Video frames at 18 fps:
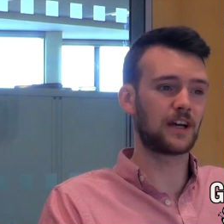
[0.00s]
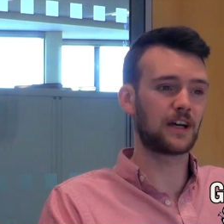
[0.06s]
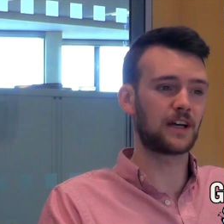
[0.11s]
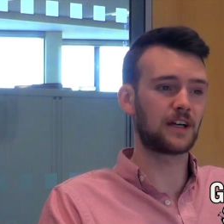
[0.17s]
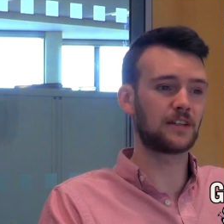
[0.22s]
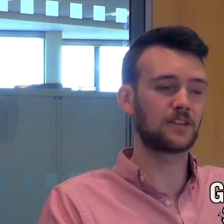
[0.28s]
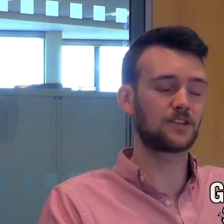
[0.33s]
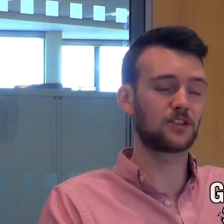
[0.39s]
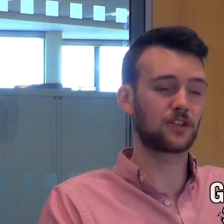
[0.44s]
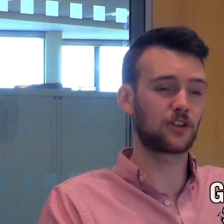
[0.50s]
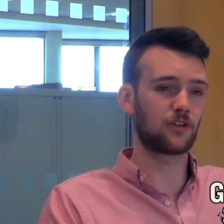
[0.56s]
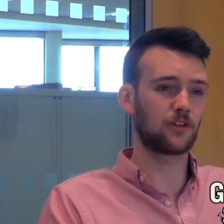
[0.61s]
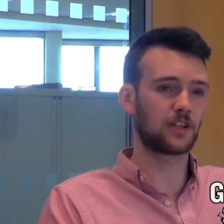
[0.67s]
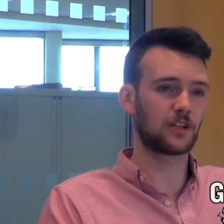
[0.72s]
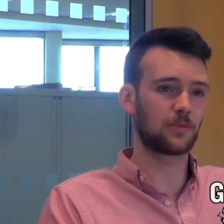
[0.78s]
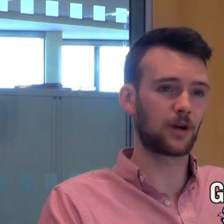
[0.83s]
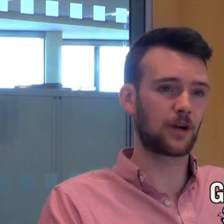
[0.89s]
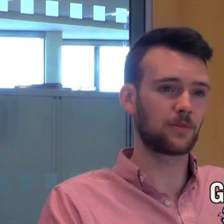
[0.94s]
and
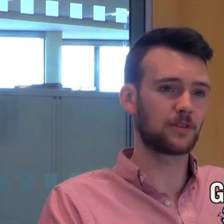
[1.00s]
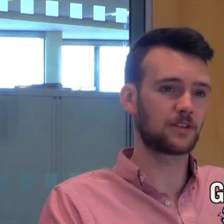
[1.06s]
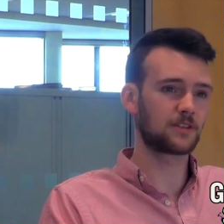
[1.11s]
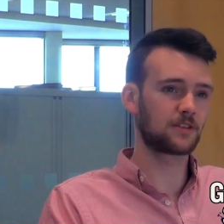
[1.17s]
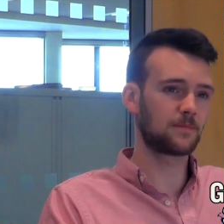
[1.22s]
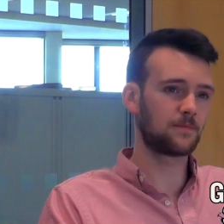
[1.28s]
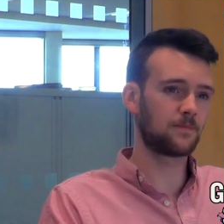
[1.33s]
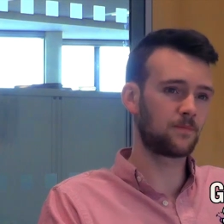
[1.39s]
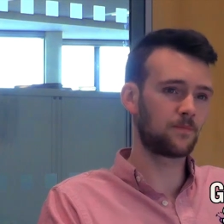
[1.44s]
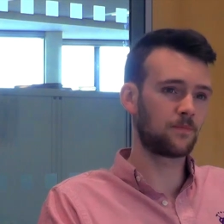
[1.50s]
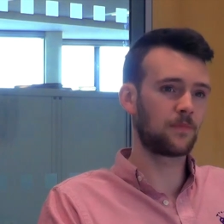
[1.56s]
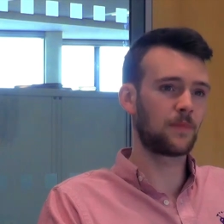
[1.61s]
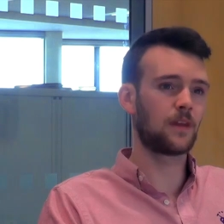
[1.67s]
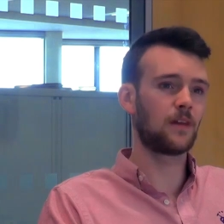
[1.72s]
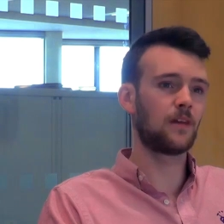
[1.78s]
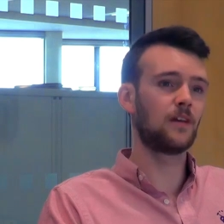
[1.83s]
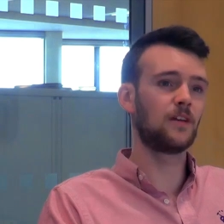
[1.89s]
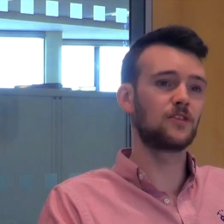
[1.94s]
security departments.
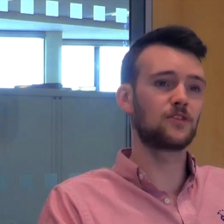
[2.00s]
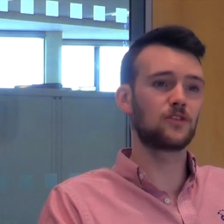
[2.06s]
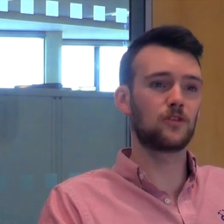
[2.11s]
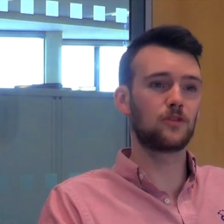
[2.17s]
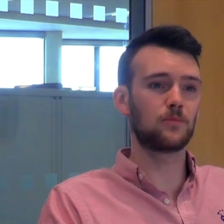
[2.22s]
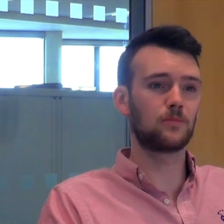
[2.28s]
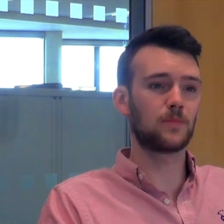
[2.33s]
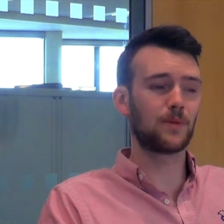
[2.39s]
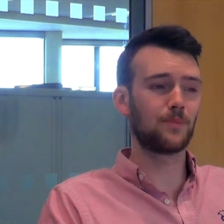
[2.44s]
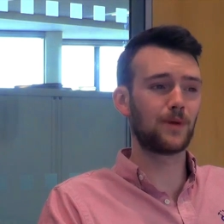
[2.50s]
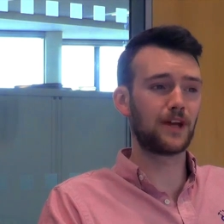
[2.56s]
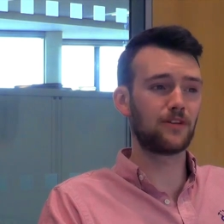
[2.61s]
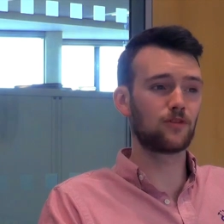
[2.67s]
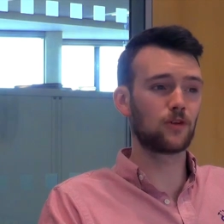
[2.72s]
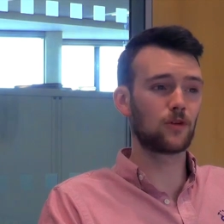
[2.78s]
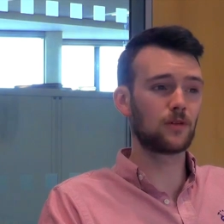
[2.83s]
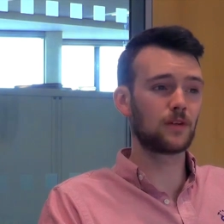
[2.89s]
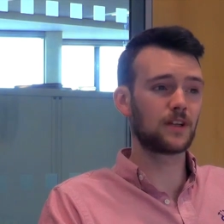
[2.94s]
So my
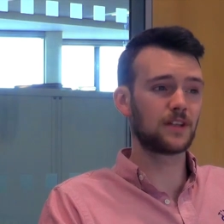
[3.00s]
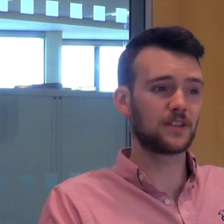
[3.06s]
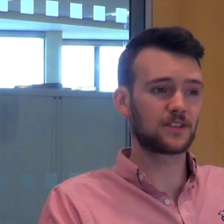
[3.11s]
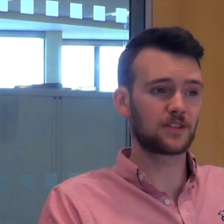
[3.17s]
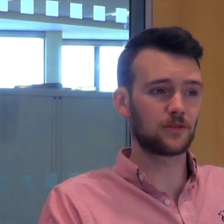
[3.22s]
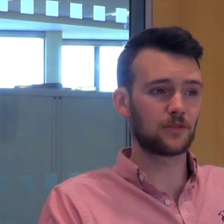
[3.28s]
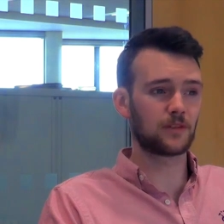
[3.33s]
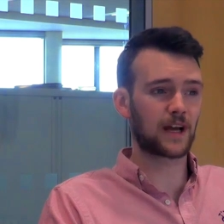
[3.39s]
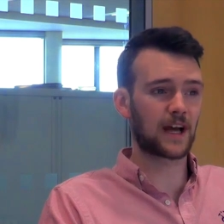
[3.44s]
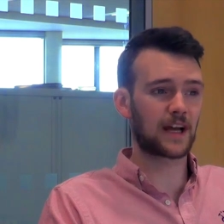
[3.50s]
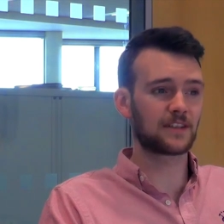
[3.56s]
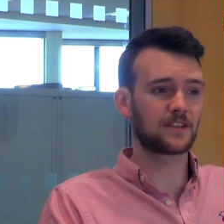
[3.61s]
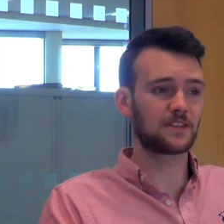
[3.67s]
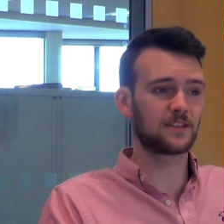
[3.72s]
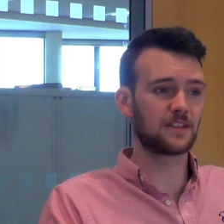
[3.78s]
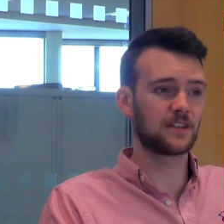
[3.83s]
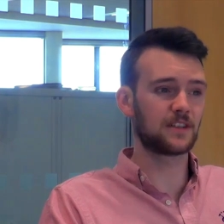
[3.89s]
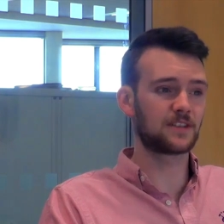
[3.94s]
main role is to
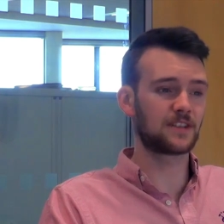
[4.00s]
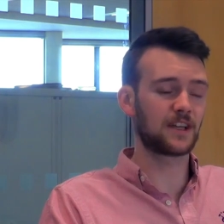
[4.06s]
enhance the